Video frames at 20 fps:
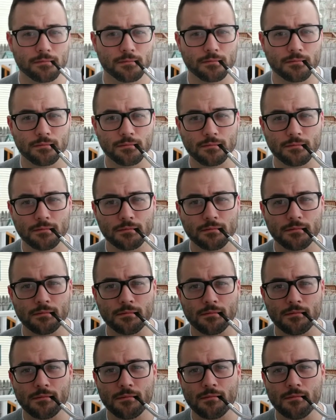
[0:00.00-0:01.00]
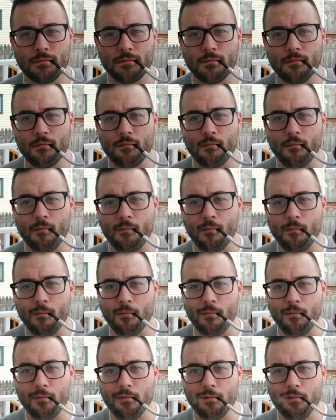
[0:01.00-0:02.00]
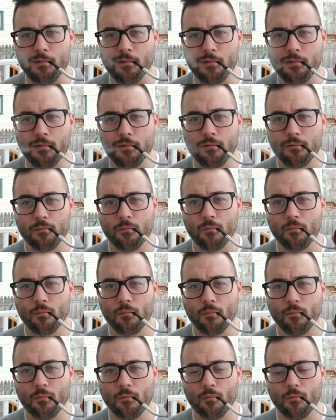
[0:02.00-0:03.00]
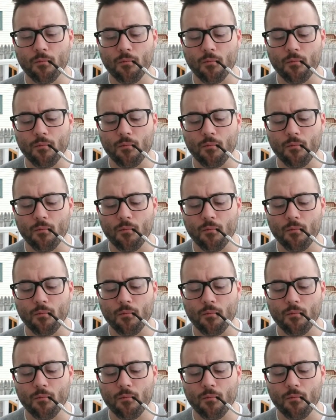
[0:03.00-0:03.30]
[no speech]